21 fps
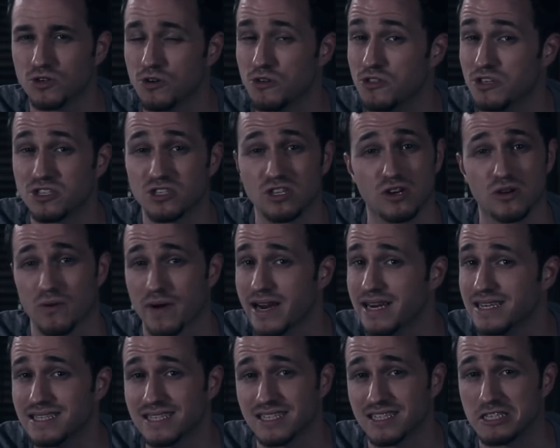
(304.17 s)
truth is the
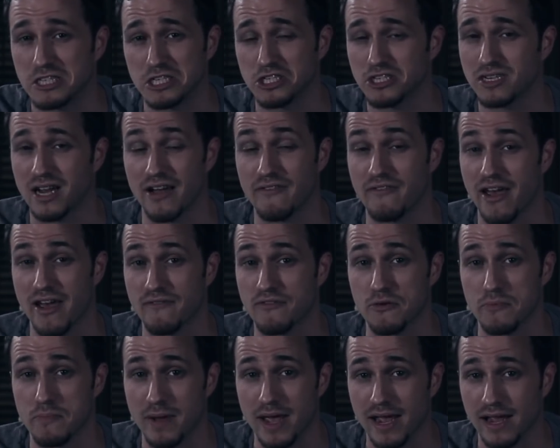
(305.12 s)
greatest decision I've
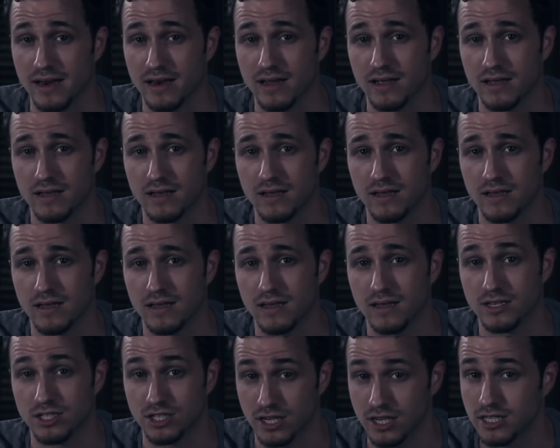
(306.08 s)
ever made.
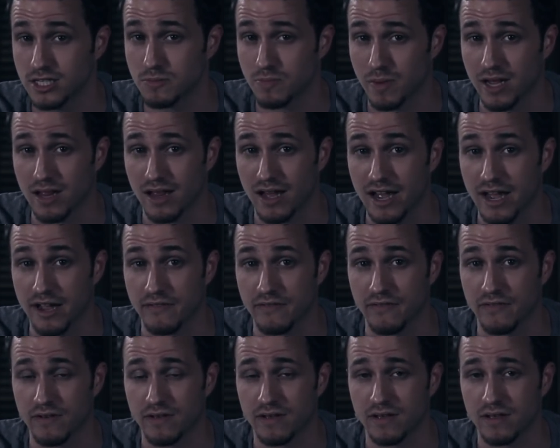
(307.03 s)
It changed my life.